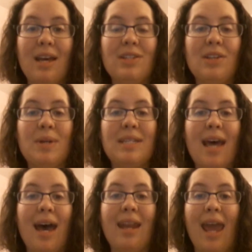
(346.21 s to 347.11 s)
So is
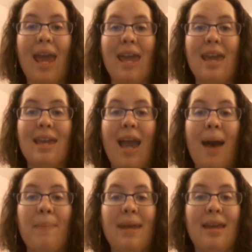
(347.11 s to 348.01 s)
that a
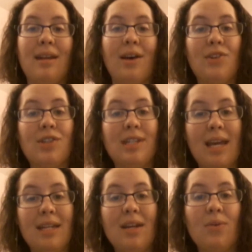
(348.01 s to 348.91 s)
gap in
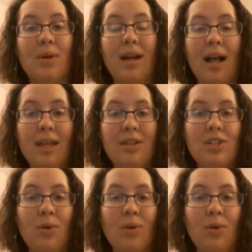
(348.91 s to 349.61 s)
understanding or knowledge,